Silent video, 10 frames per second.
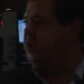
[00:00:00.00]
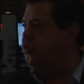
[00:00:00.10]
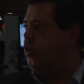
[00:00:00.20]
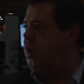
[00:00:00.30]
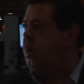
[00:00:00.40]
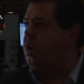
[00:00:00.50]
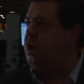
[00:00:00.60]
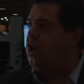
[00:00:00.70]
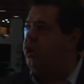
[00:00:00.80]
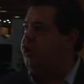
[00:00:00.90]
door,
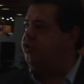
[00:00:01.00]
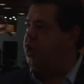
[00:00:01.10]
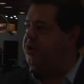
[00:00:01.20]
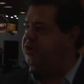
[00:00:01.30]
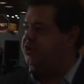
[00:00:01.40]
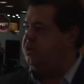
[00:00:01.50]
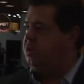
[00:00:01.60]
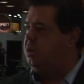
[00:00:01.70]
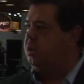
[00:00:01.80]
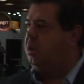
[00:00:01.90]
you'll notice
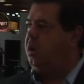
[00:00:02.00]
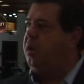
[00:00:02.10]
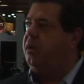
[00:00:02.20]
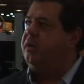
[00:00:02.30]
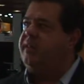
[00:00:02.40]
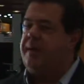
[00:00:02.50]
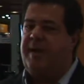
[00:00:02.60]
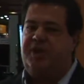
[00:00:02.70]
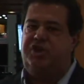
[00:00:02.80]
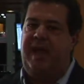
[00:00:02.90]
that
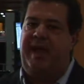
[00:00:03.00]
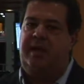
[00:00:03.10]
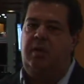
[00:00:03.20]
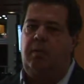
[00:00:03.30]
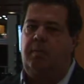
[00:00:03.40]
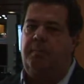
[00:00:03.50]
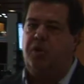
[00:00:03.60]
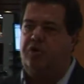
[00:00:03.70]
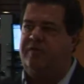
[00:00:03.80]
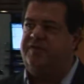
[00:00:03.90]
my shade
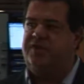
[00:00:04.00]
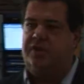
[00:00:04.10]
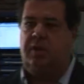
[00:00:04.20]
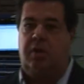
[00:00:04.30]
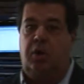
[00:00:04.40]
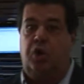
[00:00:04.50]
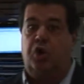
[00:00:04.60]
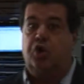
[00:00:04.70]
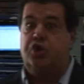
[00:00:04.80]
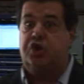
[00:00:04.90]
moves.
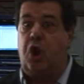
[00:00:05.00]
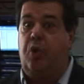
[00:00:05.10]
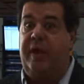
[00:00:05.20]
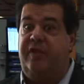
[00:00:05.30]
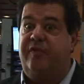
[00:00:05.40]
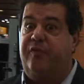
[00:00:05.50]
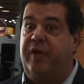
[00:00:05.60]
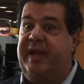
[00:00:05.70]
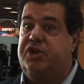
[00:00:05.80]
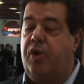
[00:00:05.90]
So with
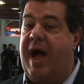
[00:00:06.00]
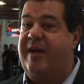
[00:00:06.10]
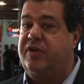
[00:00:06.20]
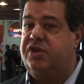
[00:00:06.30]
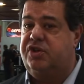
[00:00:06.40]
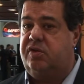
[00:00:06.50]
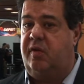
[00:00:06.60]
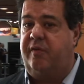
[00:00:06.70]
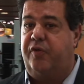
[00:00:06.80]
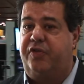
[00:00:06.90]
free drivers
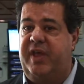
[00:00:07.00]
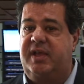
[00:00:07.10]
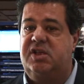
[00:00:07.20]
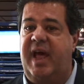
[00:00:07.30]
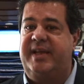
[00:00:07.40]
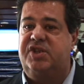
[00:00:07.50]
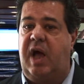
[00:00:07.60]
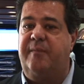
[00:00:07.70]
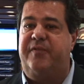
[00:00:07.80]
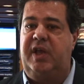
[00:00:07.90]
for things like
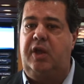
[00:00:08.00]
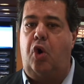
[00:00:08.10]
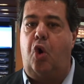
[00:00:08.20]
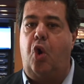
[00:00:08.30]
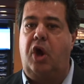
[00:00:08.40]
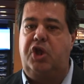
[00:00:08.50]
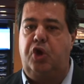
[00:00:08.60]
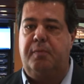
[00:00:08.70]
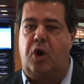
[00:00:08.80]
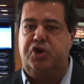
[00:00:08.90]
Somfy or
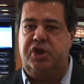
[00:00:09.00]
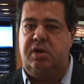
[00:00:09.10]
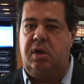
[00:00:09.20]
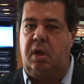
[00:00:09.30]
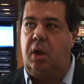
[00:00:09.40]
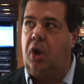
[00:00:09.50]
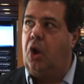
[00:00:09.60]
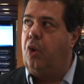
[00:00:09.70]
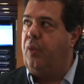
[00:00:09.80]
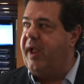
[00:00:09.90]
Q-Motion,
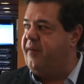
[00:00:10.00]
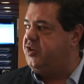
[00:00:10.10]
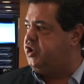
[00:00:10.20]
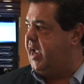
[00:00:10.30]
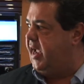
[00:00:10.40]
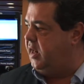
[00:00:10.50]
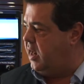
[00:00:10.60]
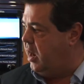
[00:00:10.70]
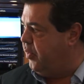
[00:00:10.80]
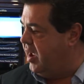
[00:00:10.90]
we have a shade
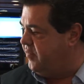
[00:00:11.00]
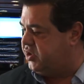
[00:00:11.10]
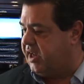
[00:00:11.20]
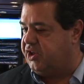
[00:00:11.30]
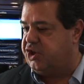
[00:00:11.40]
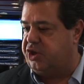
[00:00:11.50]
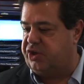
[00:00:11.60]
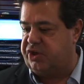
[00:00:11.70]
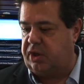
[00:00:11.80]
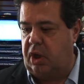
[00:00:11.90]
and we have
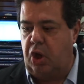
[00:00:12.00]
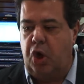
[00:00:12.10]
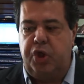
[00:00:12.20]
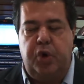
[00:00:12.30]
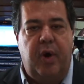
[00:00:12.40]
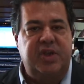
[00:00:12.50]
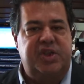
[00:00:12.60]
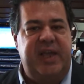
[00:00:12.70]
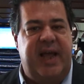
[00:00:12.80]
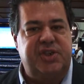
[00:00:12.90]
sensors.
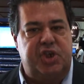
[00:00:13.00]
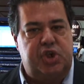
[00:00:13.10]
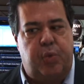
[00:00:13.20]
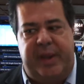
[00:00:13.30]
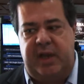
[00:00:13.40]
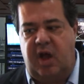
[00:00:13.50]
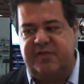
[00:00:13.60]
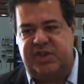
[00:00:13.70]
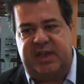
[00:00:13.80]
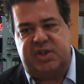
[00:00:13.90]
URC has a suite
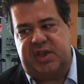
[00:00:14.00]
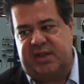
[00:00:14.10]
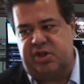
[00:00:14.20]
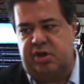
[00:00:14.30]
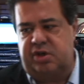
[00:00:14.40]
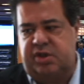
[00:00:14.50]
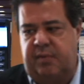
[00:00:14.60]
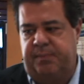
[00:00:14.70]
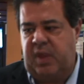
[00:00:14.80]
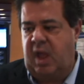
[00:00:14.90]
of 6 sensors,
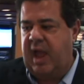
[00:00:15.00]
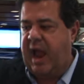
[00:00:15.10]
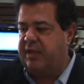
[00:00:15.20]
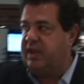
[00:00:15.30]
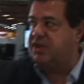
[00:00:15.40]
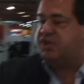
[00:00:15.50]
and these